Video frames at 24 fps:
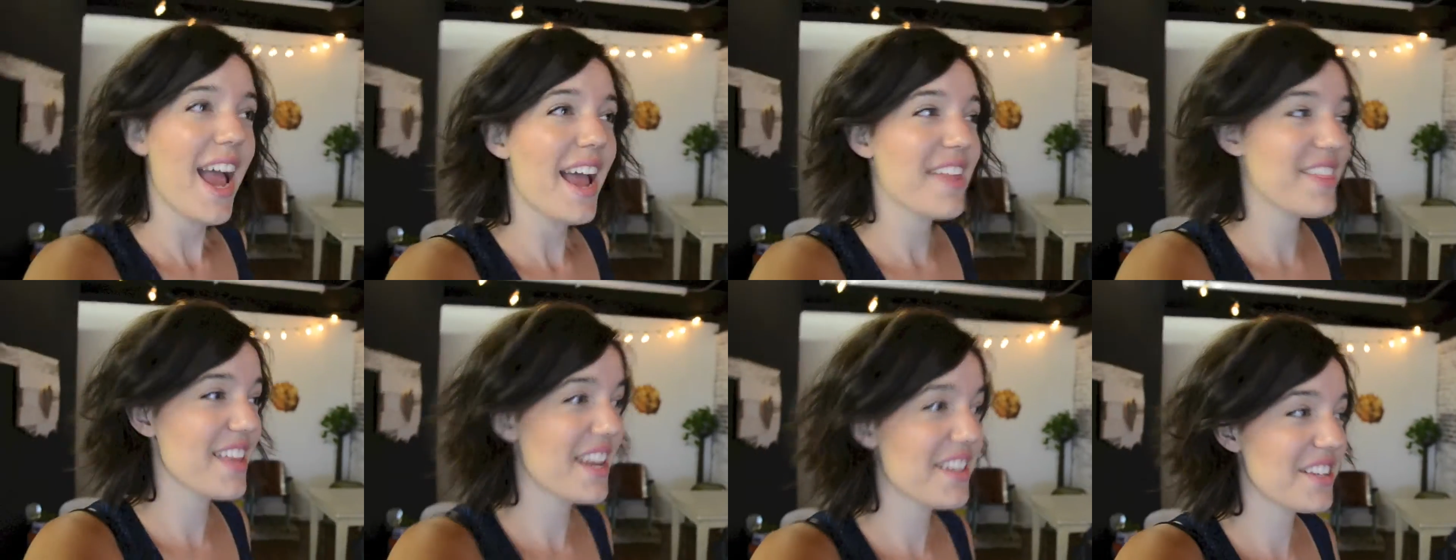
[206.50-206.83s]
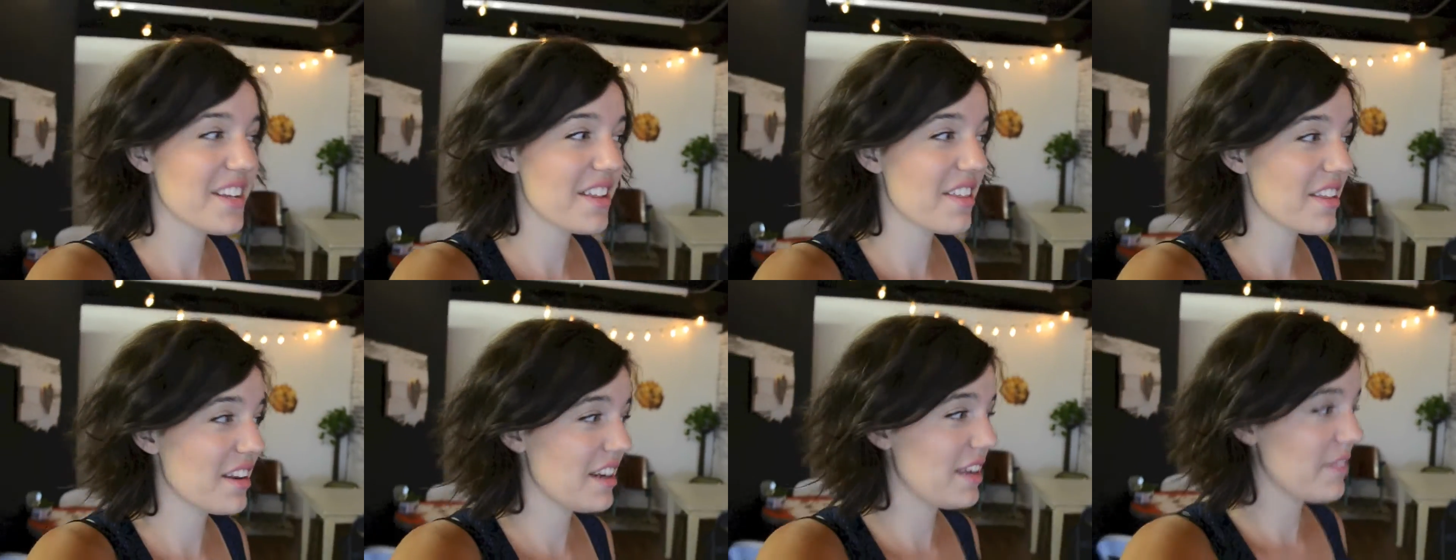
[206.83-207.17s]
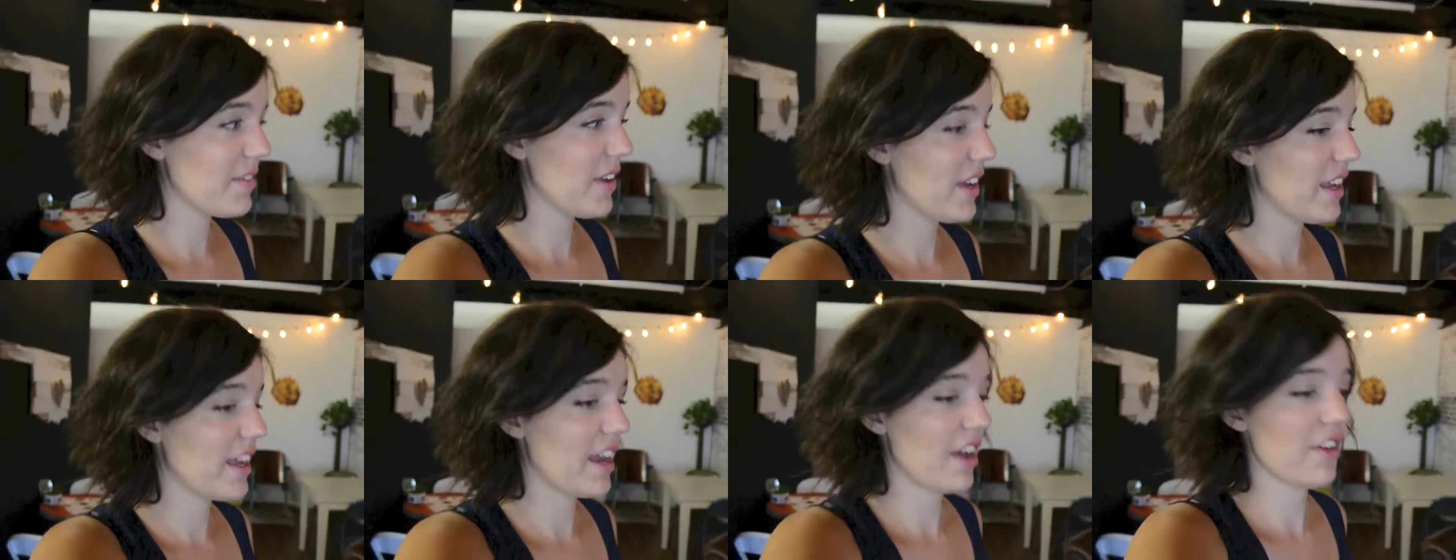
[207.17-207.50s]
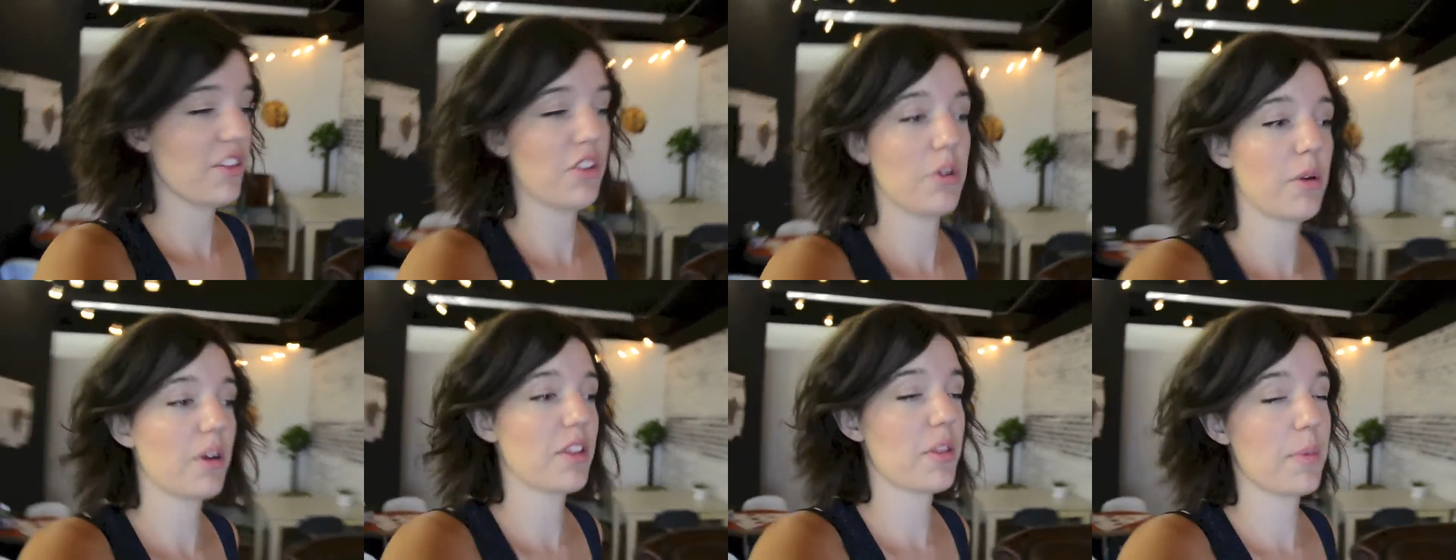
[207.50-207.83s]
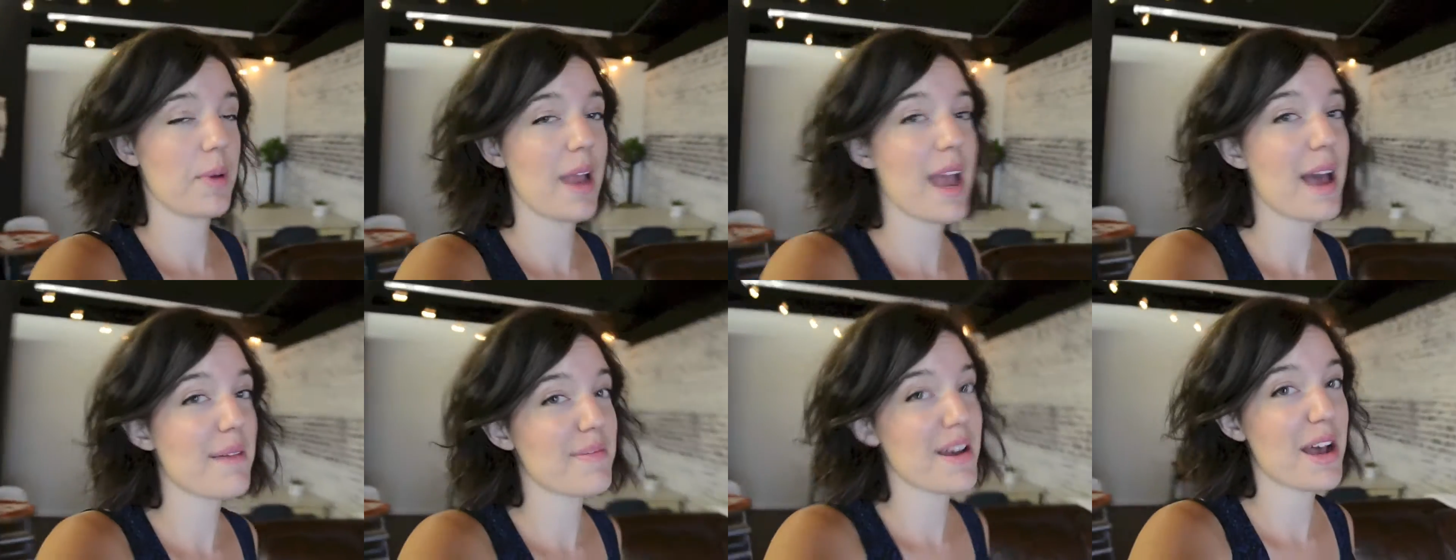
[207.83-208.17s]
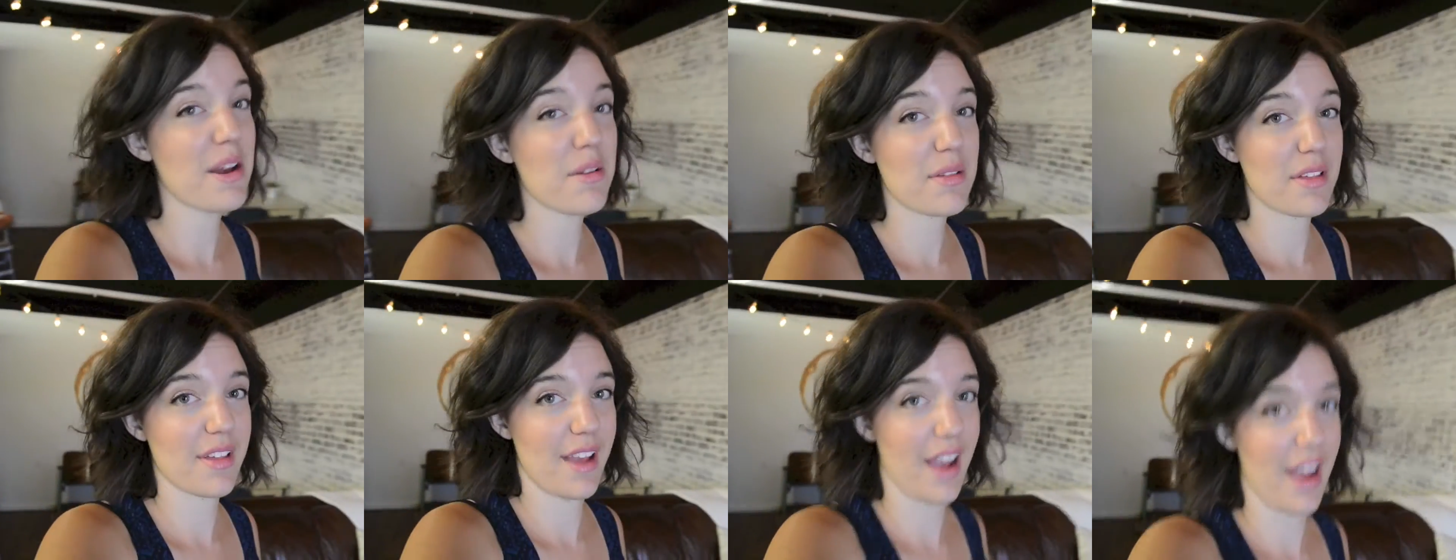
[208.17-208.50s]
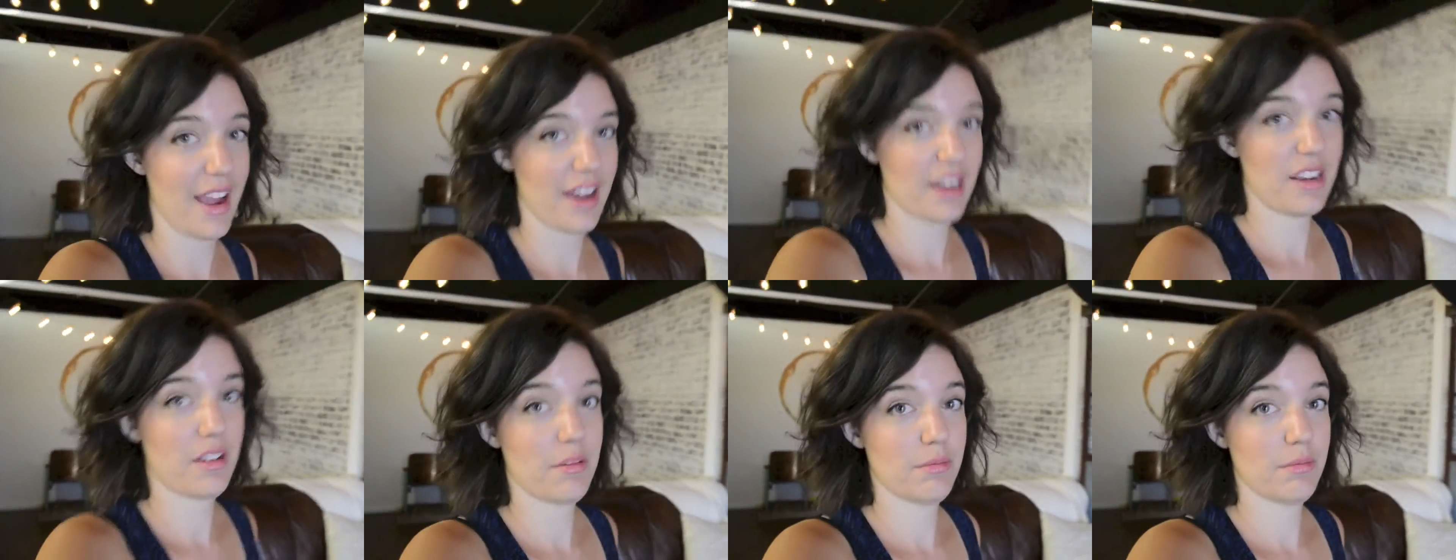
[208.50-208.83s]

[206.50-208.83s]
And that doesn't even count the ones we have outside,